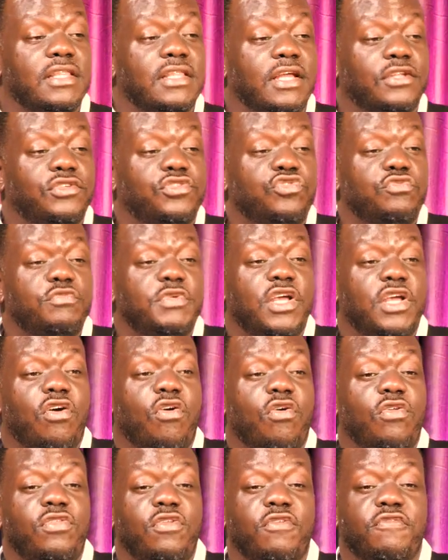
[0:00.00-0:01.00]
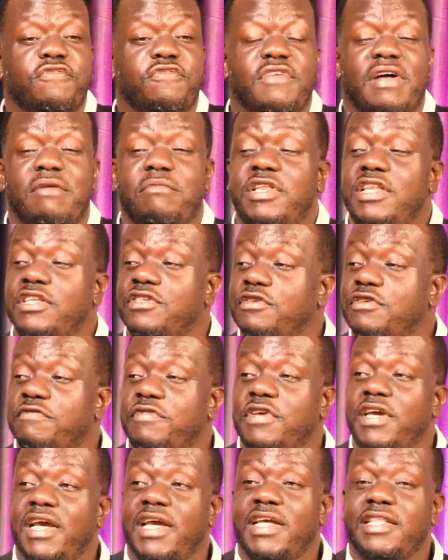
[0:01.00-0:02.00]
That through me all the families
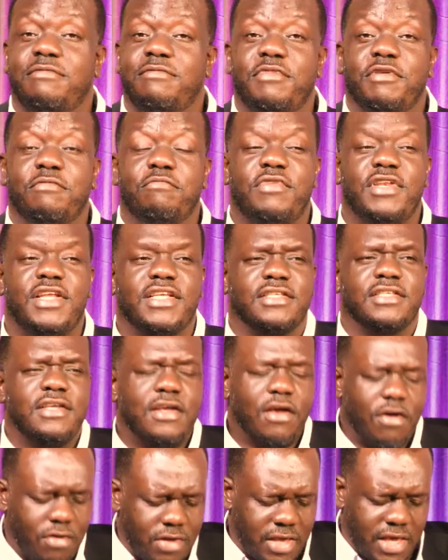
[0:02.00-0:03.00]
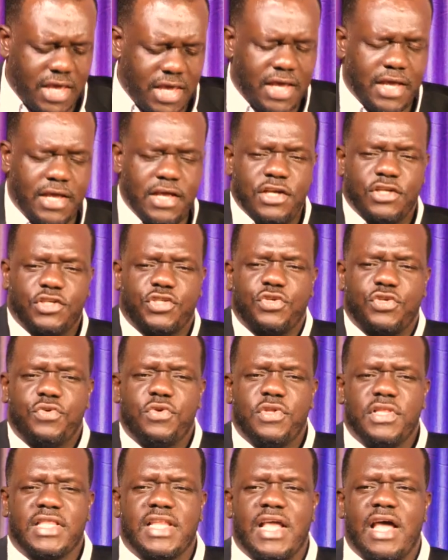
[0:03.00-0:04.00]
of the earth be blessed. Okay,
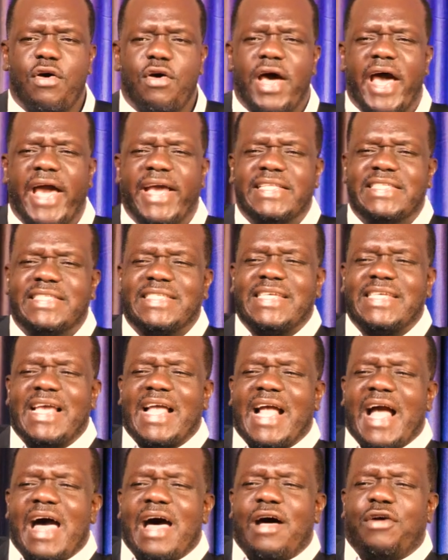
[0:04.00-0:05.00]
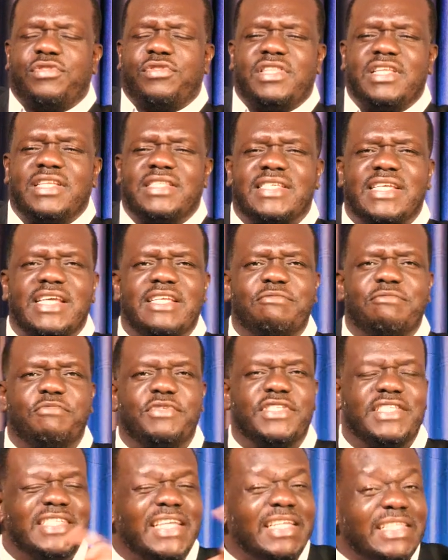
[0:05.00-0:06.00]
so now I take out the
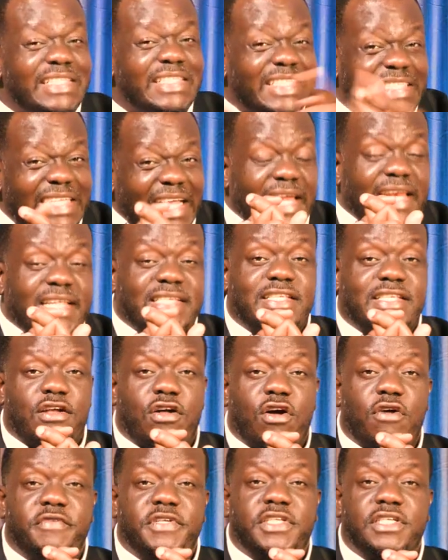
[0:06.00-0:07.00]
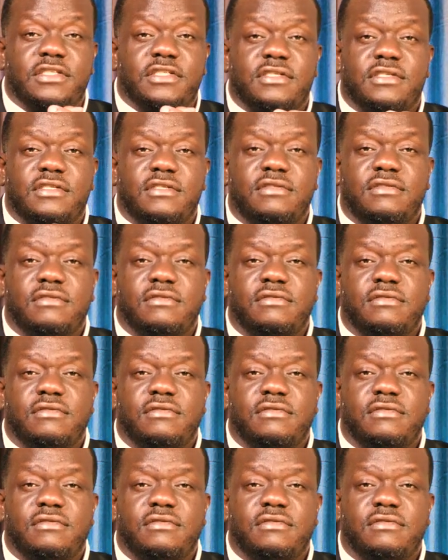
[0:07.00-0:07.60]
10%. That is the covenant.